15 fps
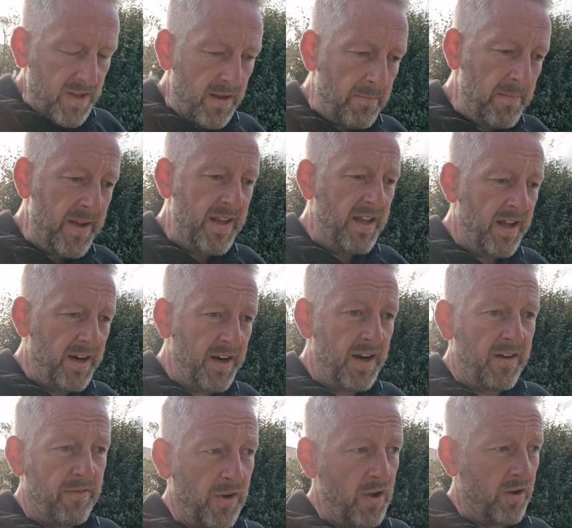me and
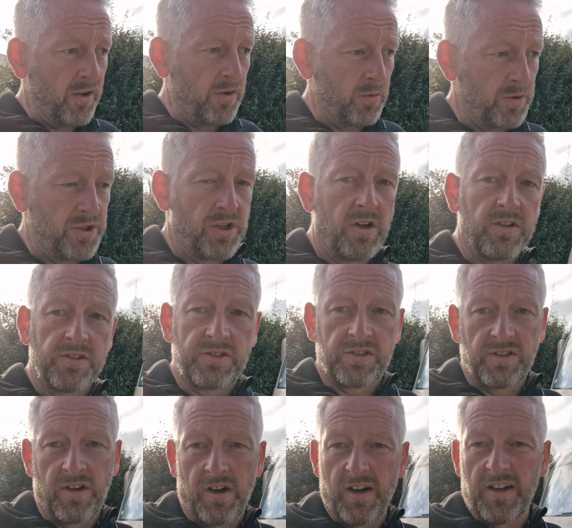another guy called Shots,
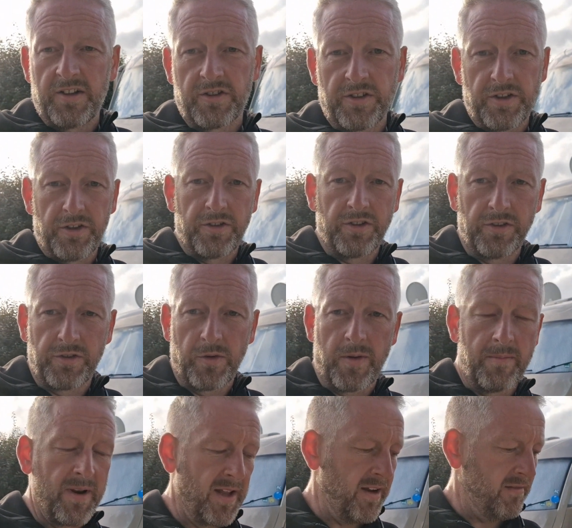I'll introduce you to
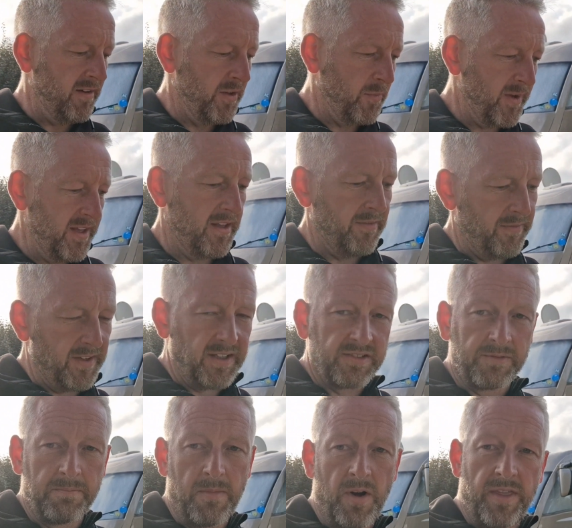him later in the week if he
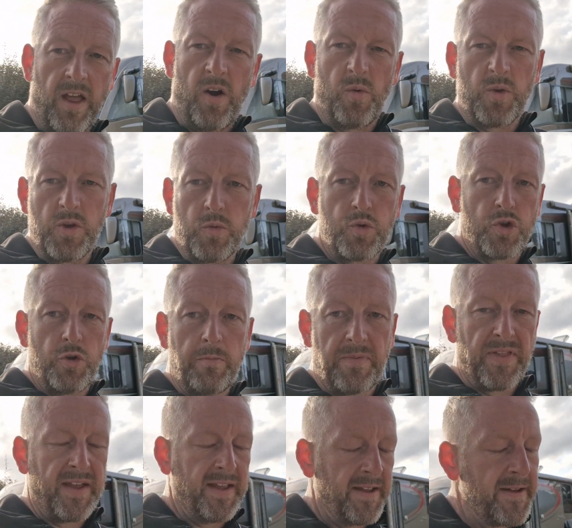doesn't mind the whole YouTube
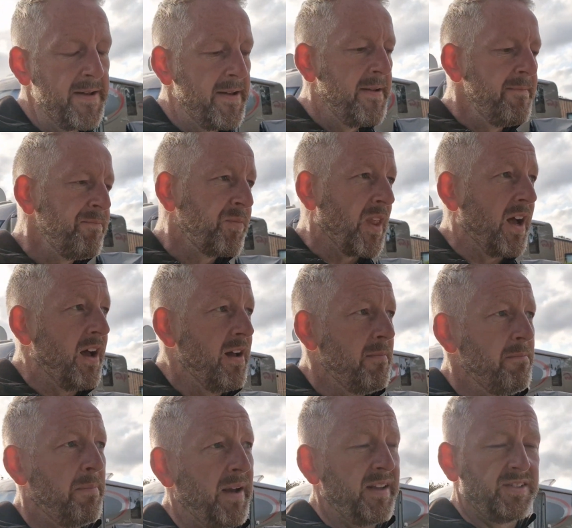thing,
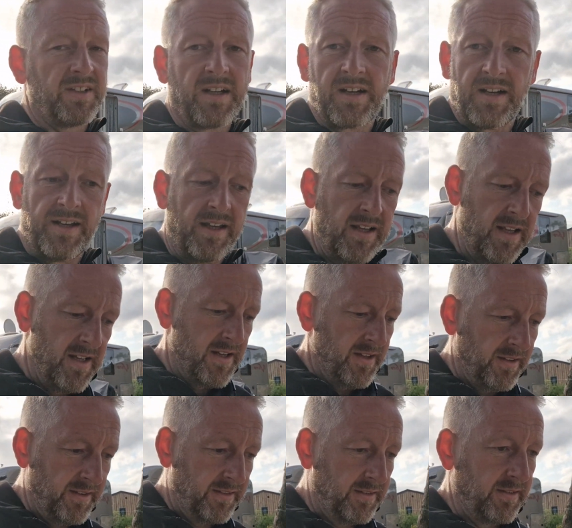basically,
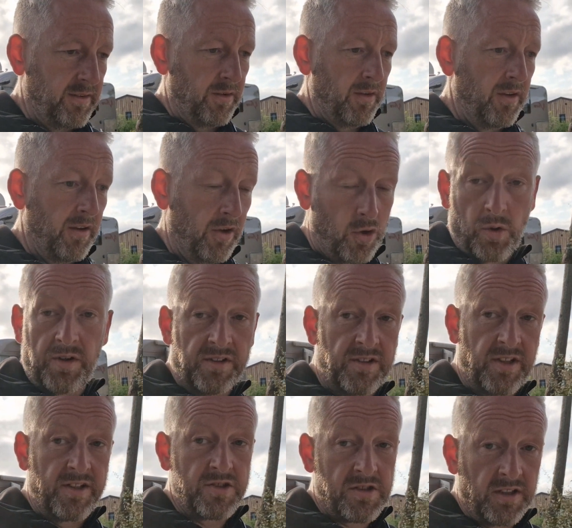according to
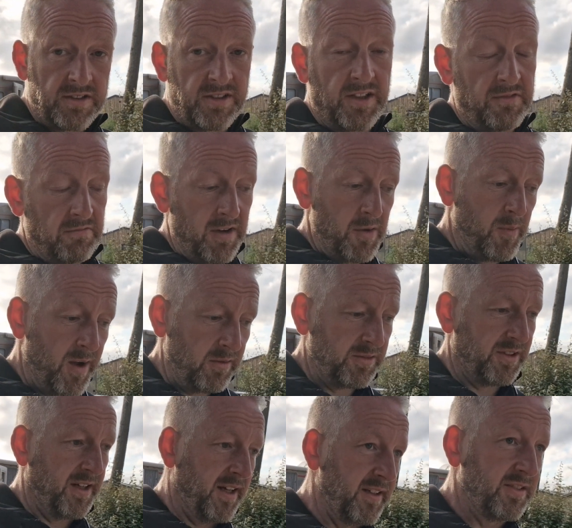the instructor, did really well
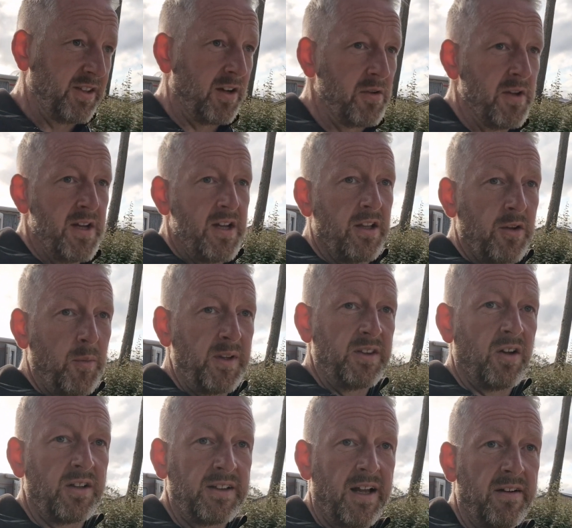today. So the wind
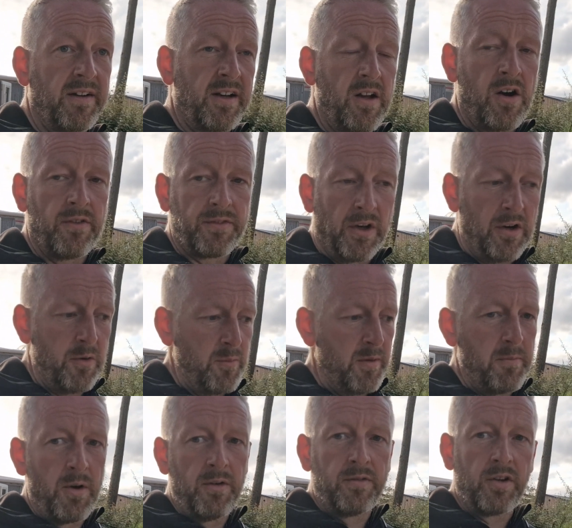died down in the afternoon, we
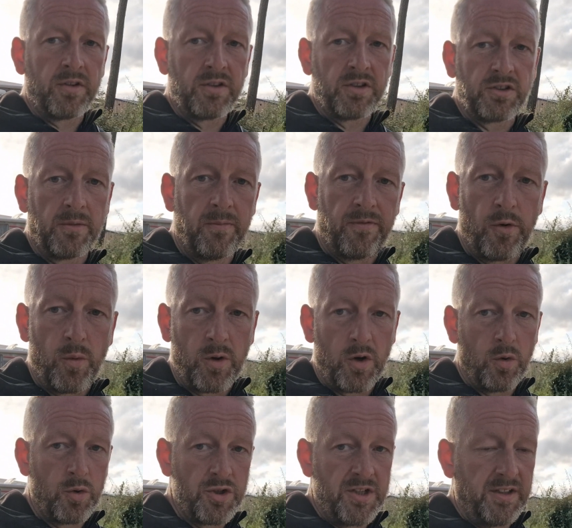moved on to some forward
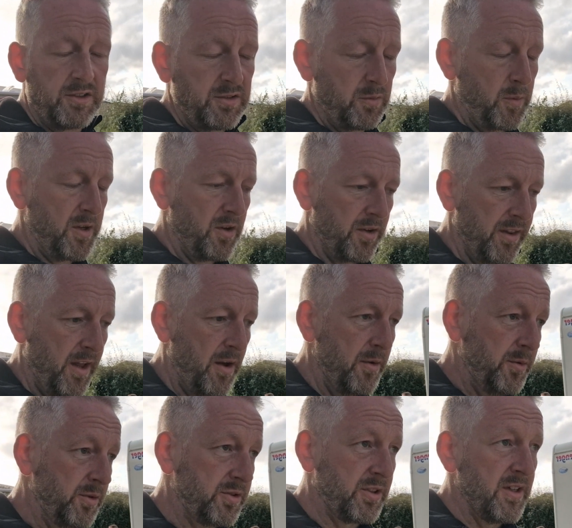launches. We got
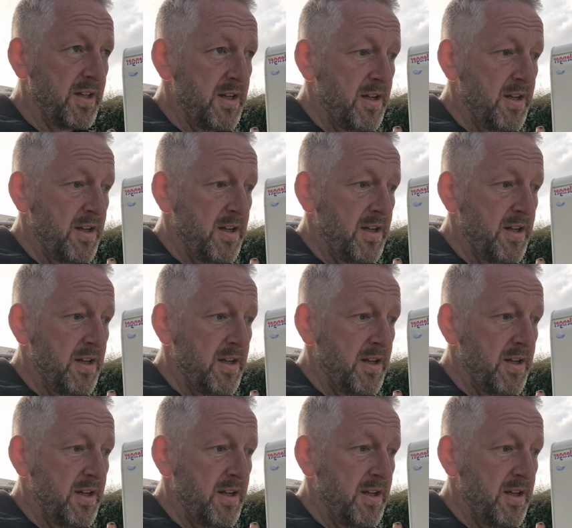those,